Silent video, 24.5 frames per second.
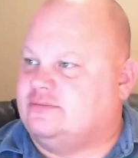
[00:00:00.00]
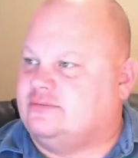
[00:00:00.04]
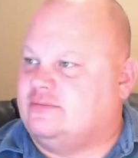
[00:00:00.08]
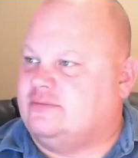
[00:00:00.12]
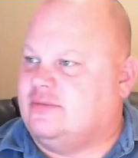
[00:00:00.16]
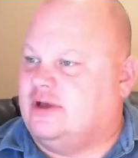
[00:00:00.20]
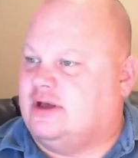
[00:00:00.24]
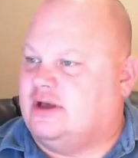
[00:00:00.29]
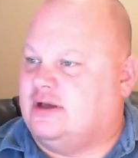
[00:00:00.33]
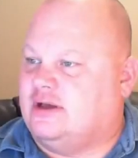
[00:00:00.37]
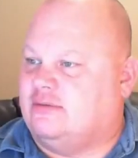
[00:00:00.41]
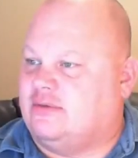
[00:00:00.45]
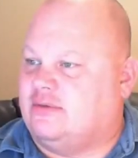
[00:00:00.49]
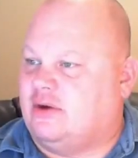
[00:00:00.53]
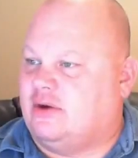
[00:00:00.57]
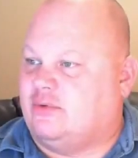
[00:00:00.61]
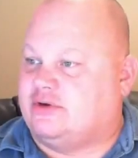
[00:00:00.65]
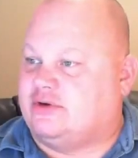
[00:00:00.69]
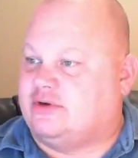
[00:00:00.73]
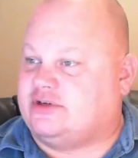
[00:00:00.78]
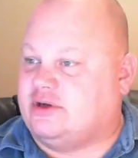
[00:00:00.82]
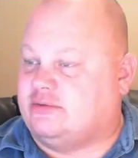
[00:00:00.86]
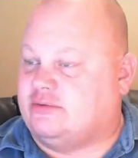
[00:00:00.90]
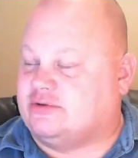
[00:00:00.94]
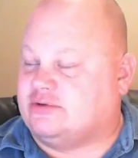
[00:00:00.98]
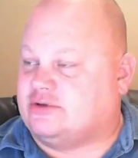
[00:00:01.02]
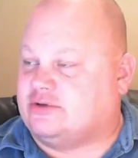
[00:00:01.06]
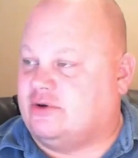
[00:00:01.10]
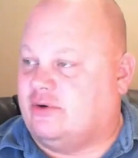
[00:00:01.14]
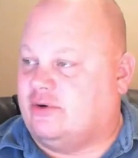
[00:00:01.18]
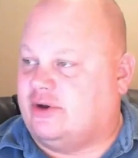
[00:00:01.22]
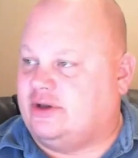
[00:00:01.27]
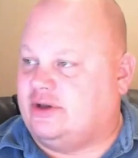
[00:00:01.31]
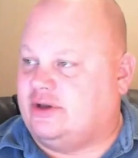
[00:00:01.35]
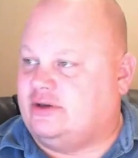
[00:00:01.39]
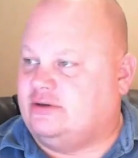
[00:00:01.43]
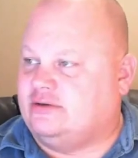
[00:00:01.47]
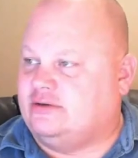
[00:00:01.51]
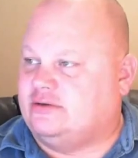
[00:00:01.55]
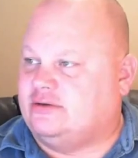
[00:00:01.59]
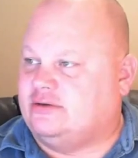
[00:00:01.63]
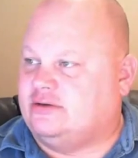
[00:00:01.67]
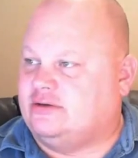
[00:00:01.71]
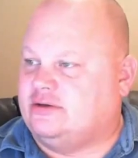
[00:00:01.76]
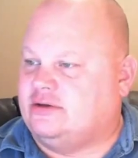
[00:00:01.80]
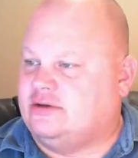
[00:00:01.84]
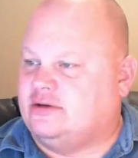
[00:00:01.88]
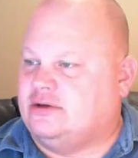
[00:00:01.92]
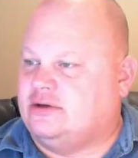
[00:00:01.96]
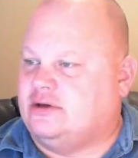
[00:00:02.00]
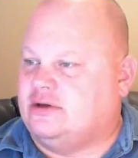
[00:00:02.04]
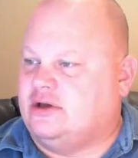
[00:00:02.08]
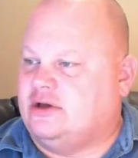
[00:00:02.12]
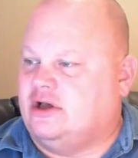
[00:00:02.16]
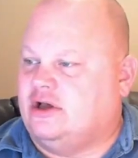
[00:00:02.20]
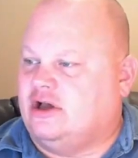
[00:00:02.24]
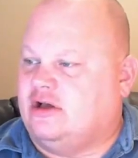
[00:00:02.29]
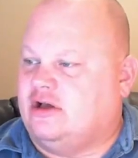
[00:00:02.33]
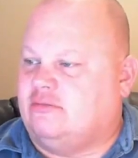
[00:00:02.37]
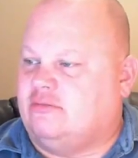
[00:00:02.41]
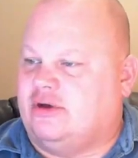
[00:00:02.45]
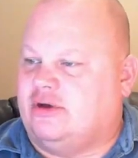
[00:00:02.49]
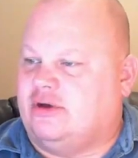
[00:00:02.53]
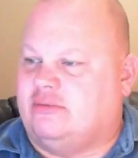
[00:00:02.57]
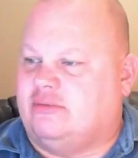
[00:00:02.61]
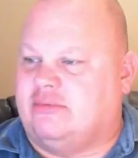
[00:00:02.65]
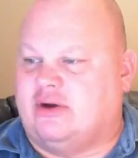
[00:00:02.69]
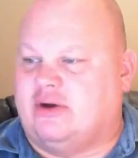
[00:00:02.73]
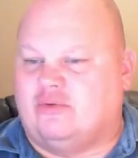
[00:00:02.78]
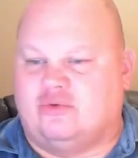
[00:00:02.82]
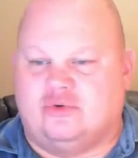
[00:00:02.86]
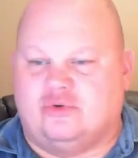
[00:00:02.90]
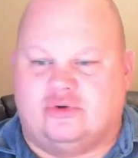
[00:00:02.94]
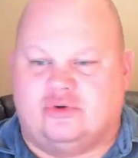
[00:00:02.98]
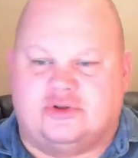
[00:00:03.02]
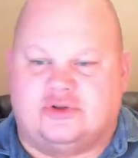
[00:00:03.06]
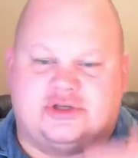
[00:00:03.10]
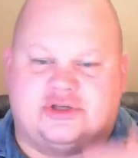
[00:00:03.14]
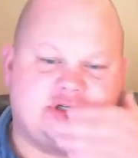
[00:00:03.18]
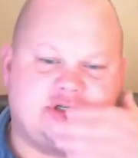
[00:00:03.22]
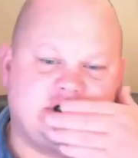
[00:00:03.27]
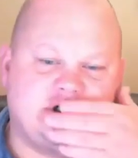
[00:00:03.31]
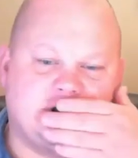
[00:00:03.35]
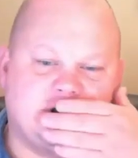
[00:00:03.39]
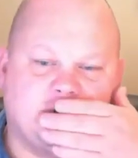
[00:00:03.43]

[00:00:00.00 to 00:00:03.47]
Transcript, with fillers: Um, I wish I was going, but my rule this year